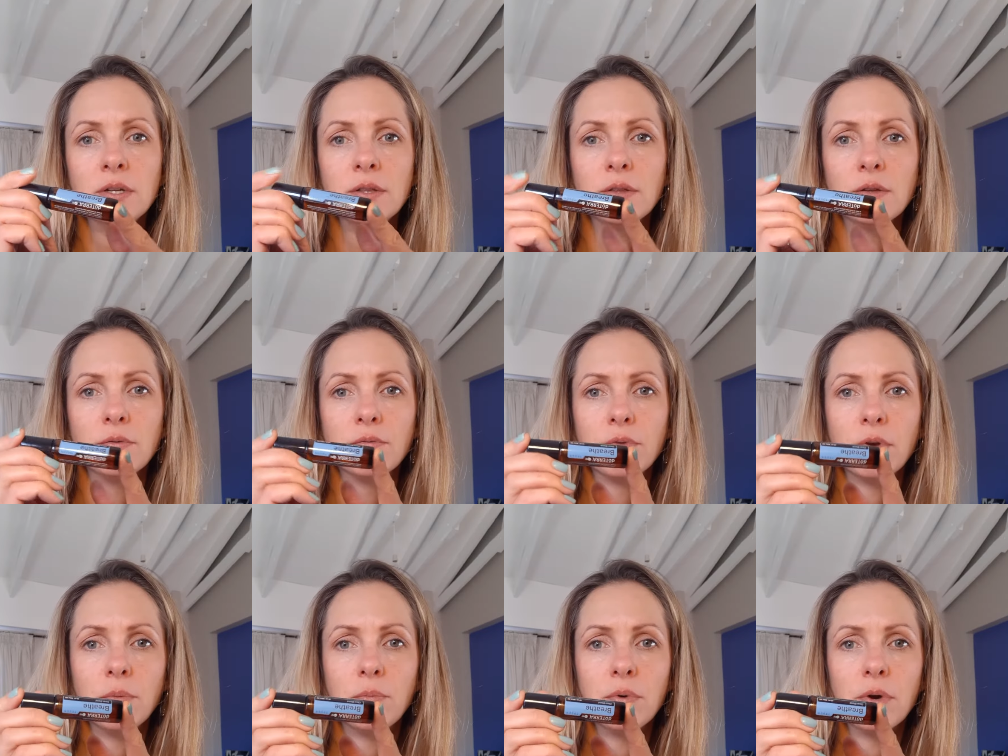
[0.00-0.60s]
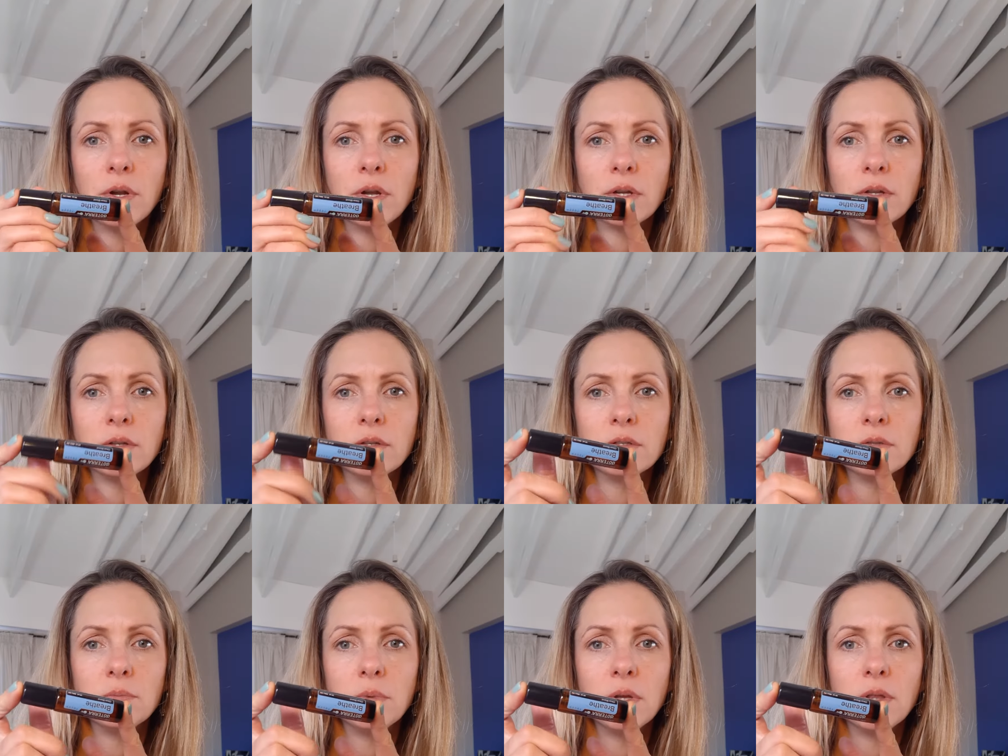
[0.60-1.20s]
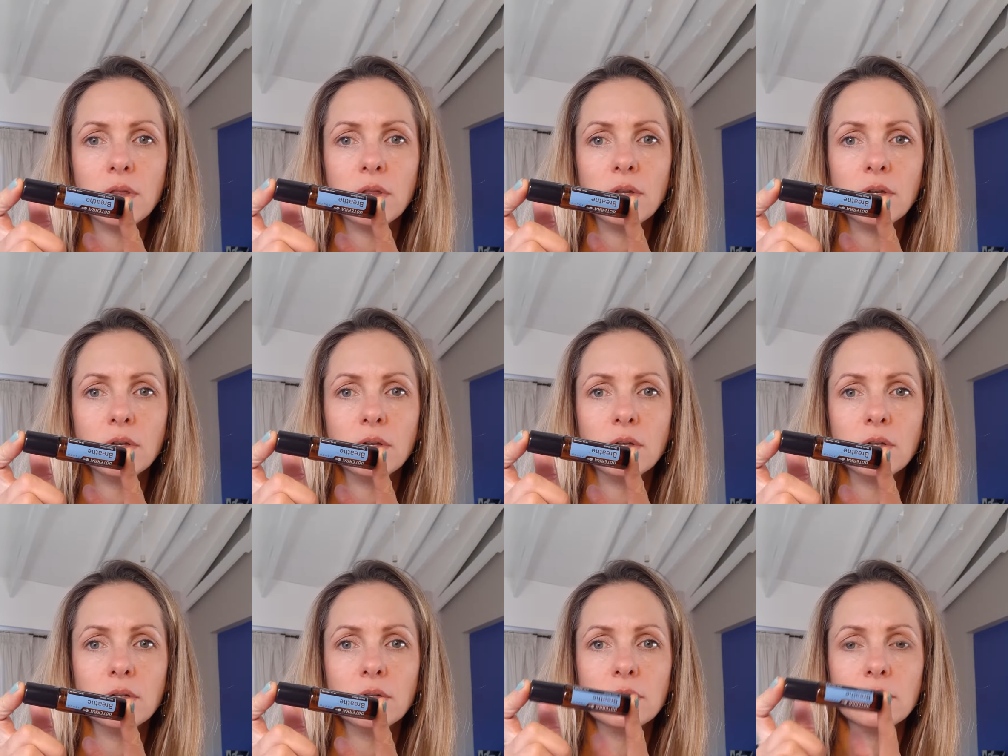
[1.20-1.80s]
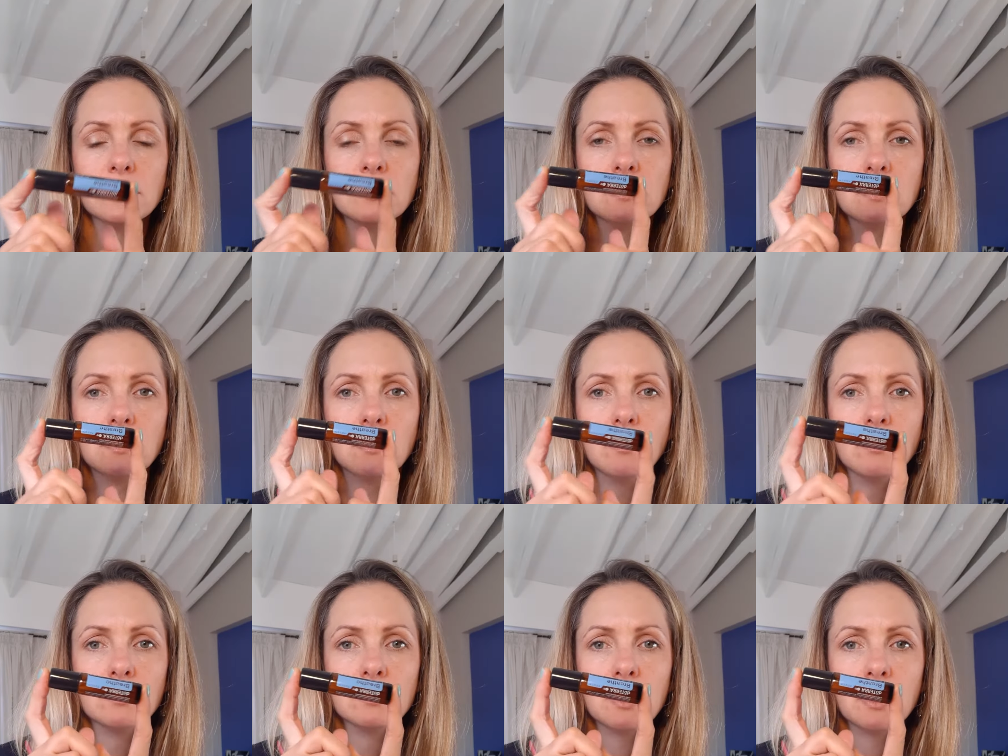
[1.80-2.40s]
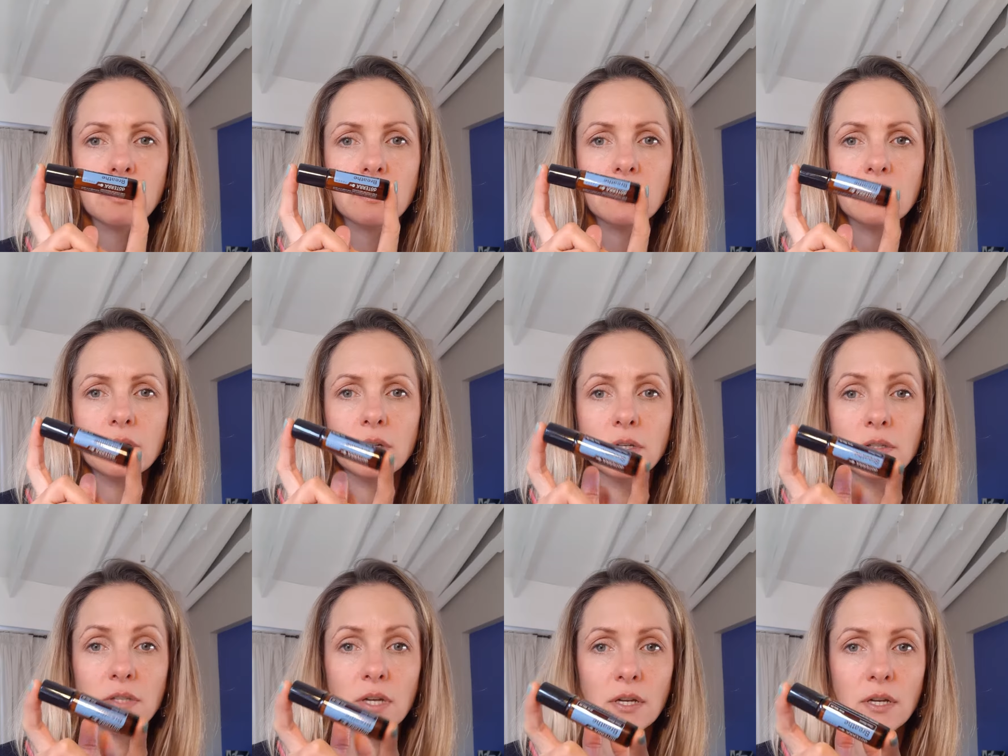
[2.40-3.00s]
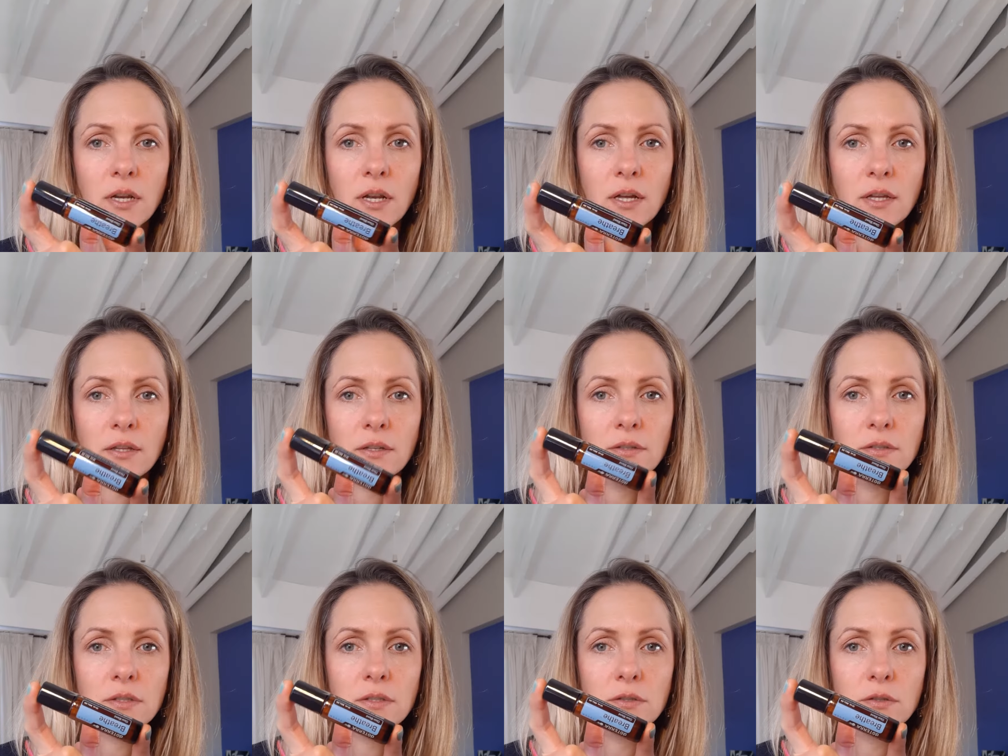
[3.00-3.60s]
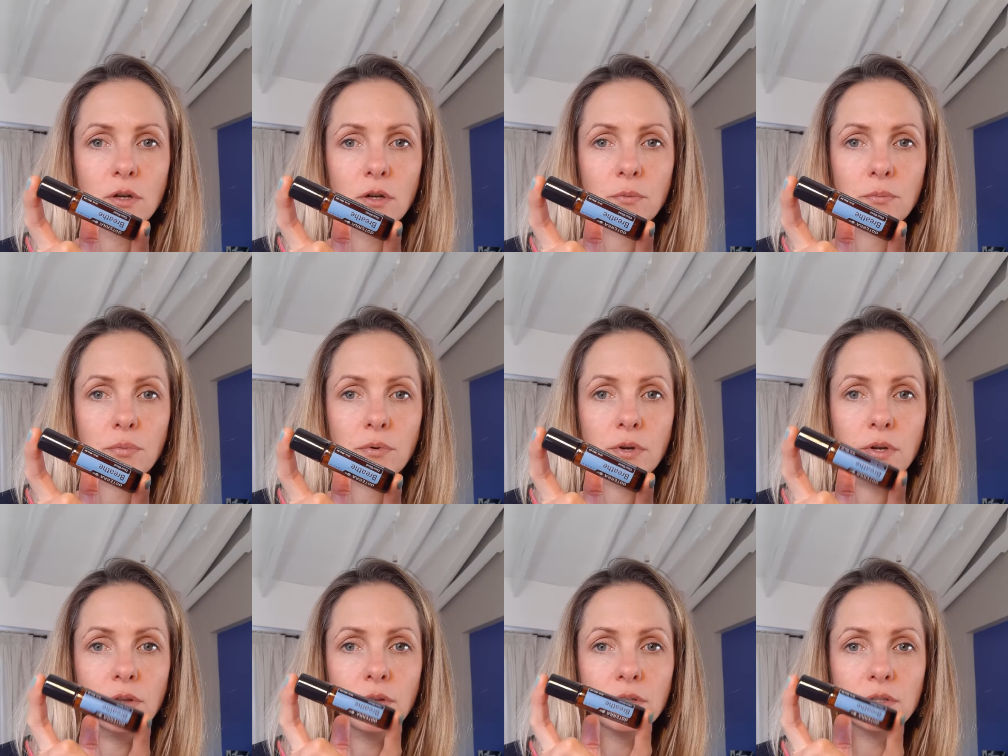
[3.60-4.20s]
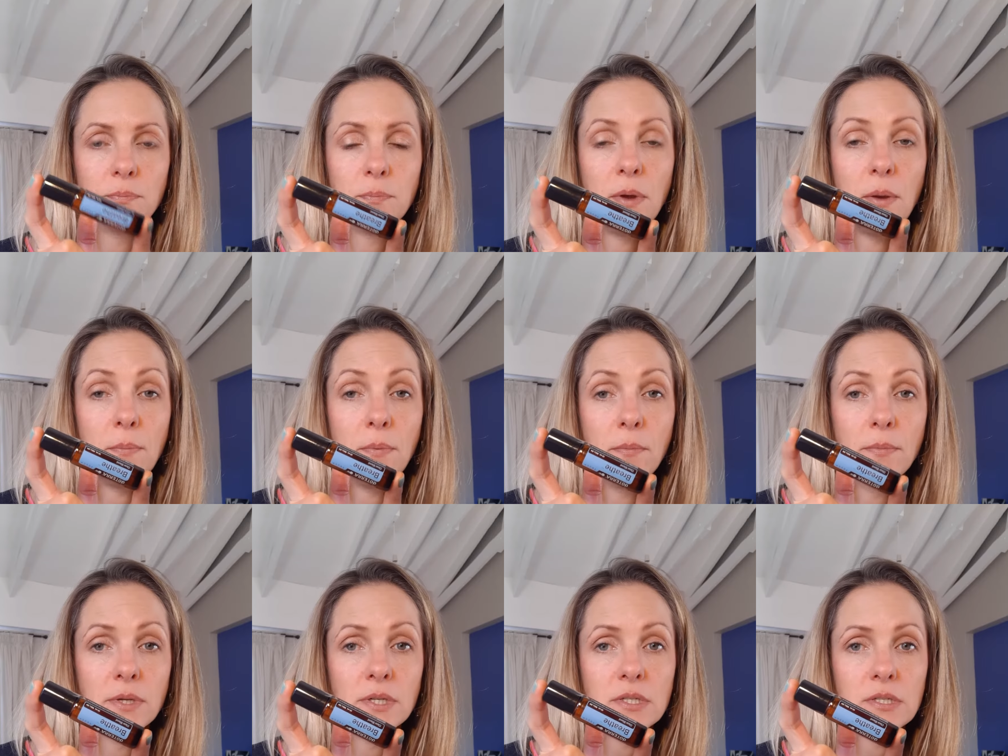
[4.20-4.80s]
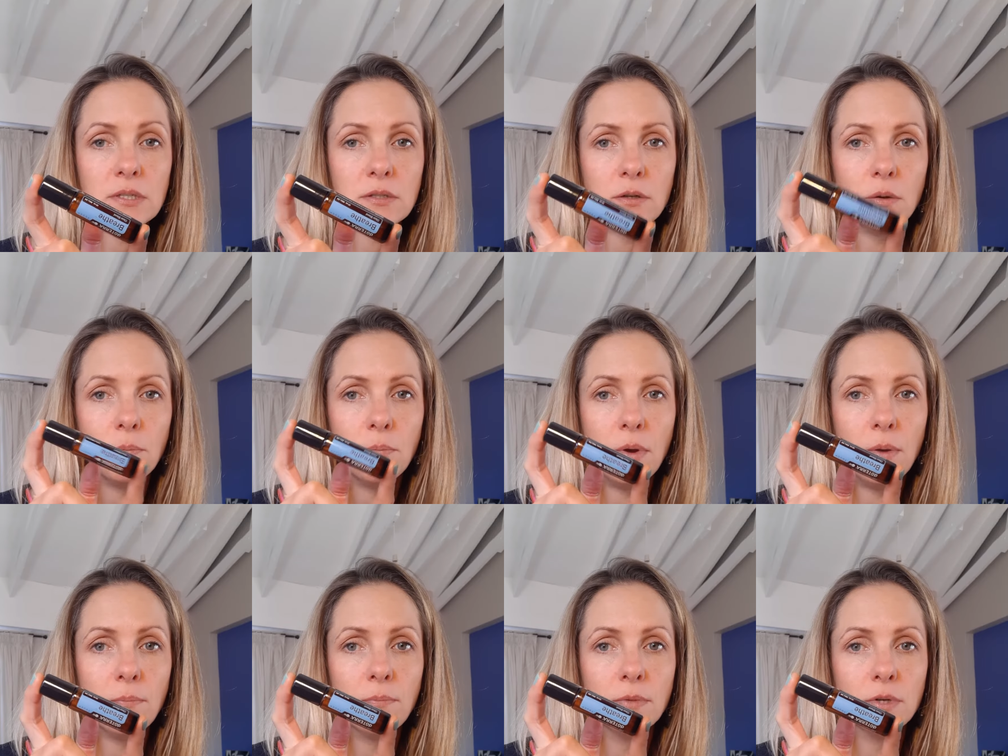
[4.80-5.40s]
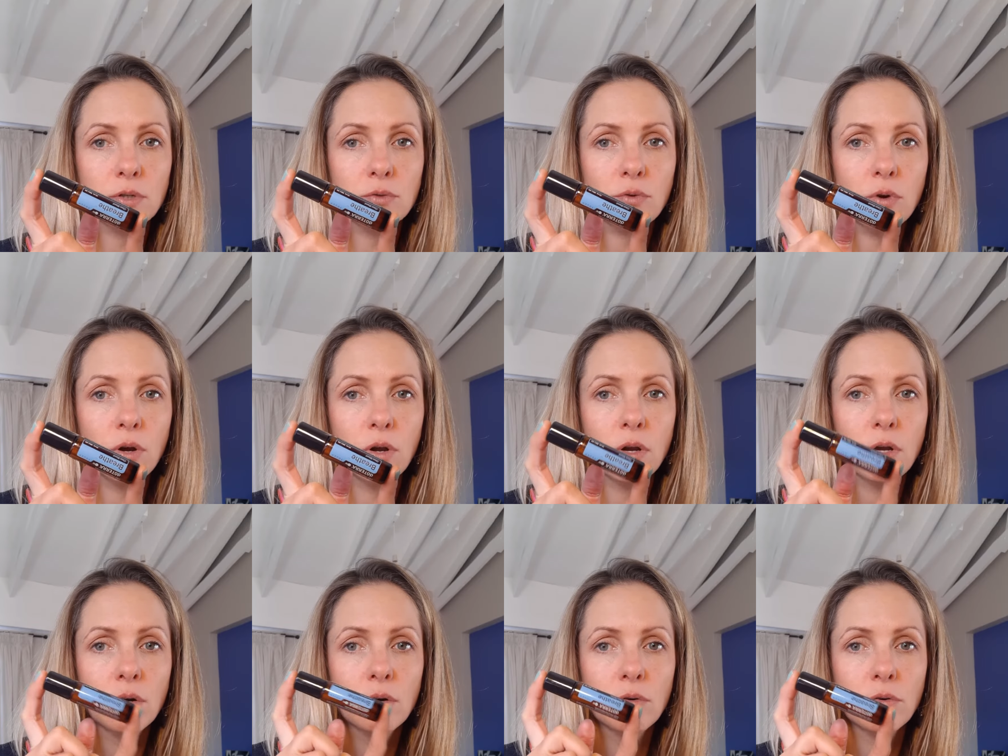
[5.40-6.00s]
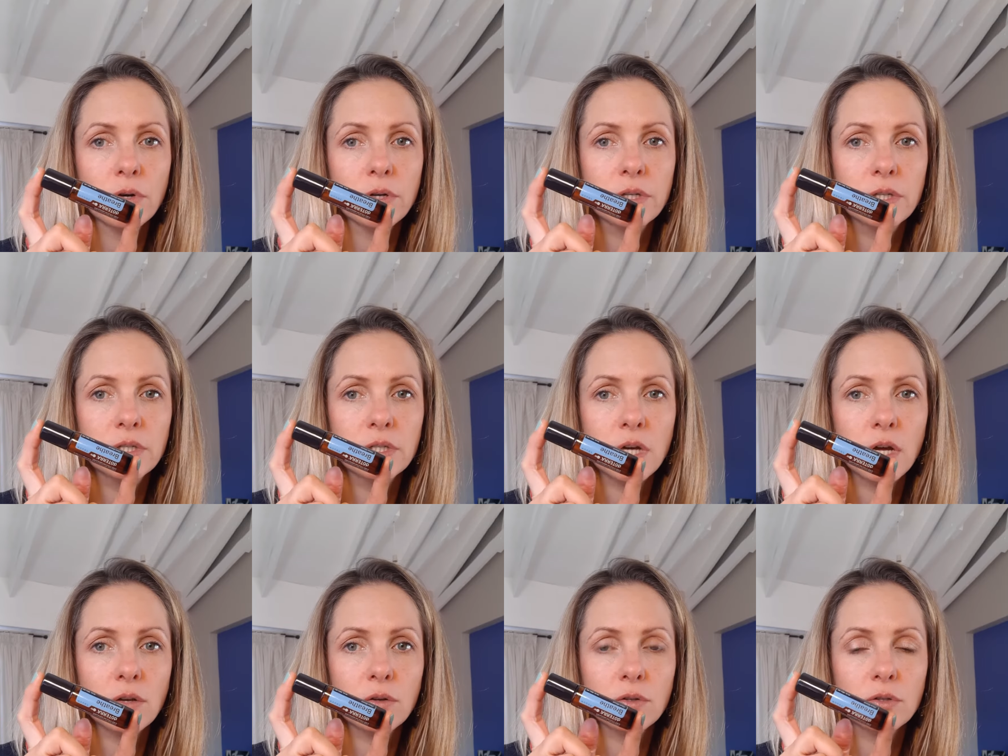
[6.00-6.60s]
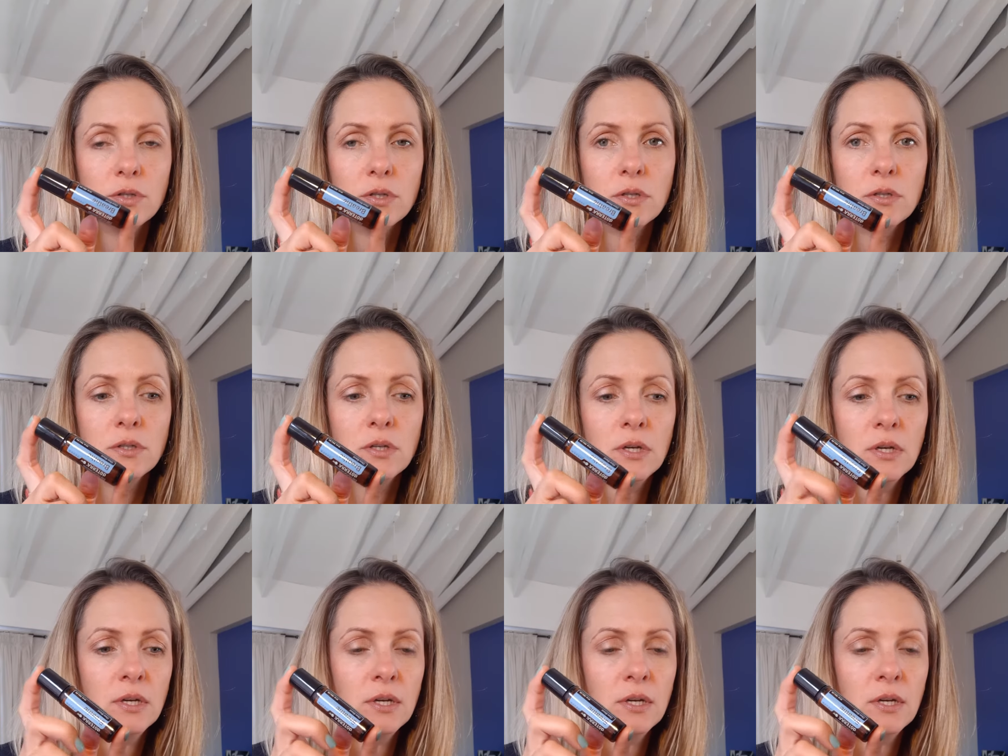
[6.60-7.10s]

The free product this month is, it looks like exactly like this. It's not Breathe, it's peppermint. So peppermint roller already diluted.